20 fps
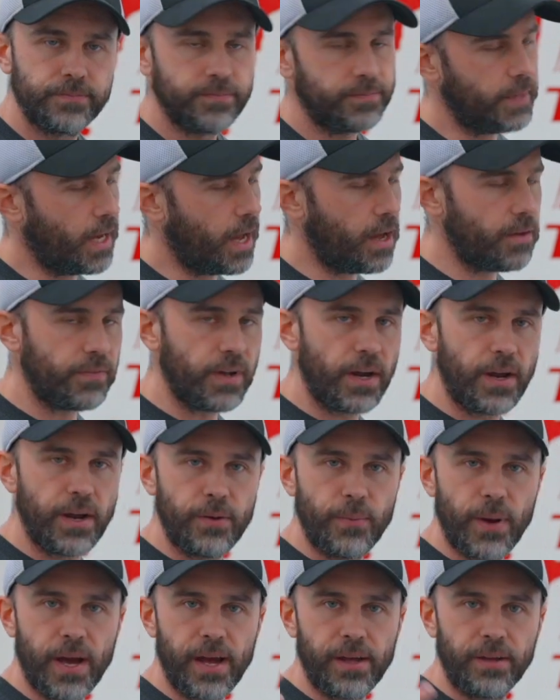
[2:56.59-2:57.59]
Not
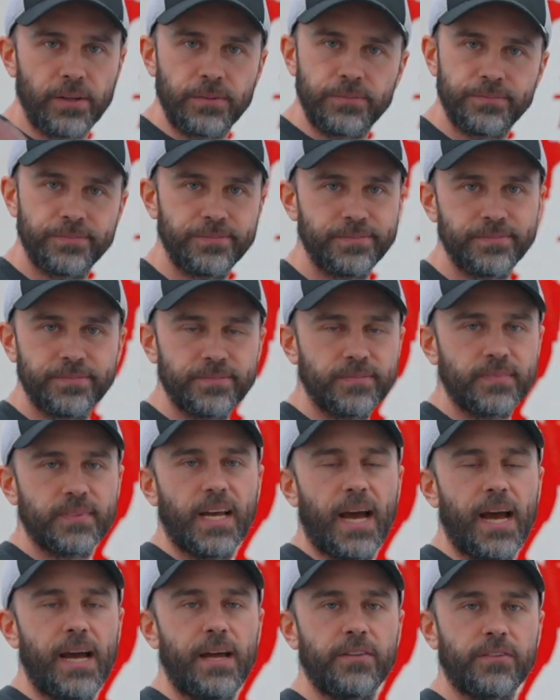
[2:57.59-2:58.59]
very well.
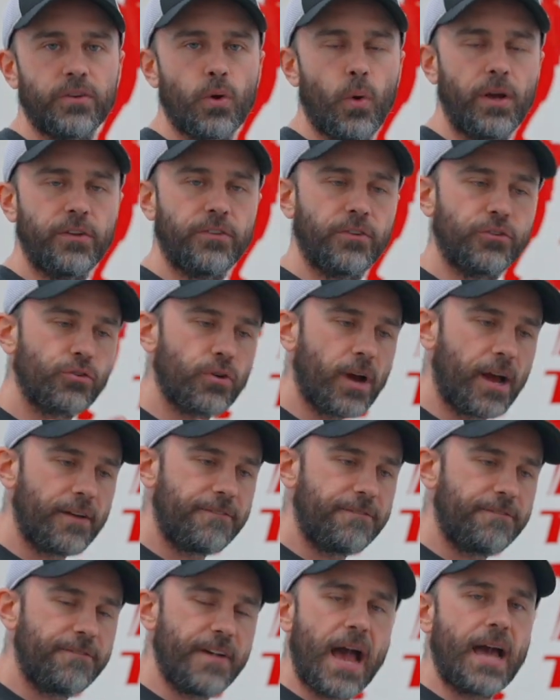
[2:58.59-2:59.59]
That is going to
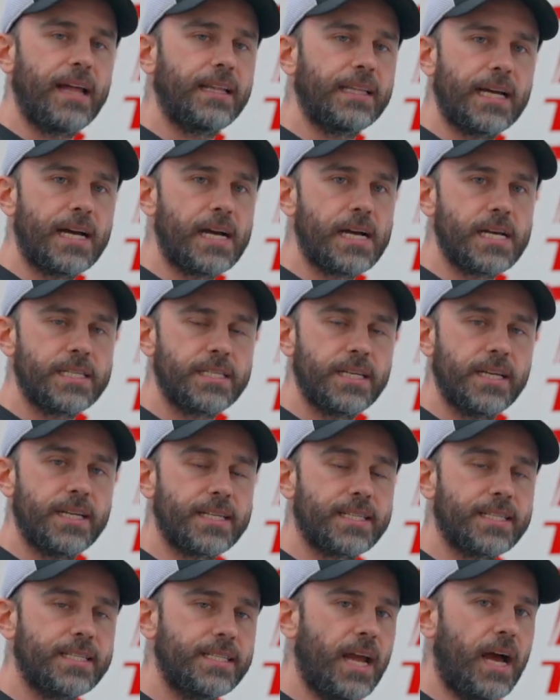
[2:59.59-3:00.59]
drive fat loss. It
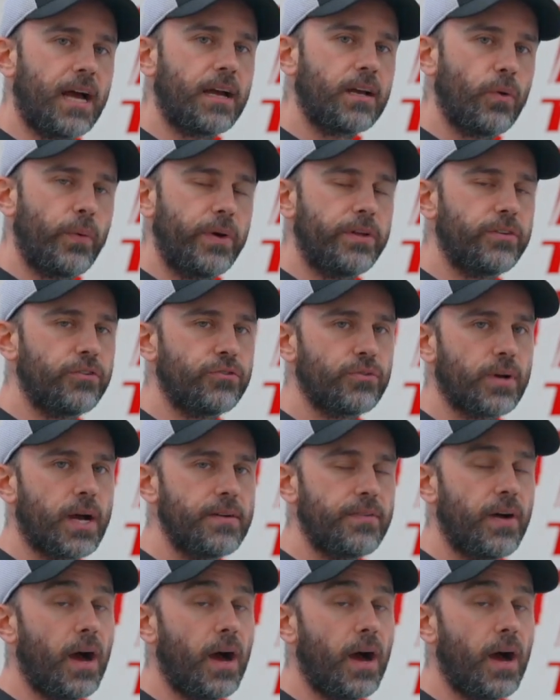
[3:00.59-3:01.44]
is not going to drive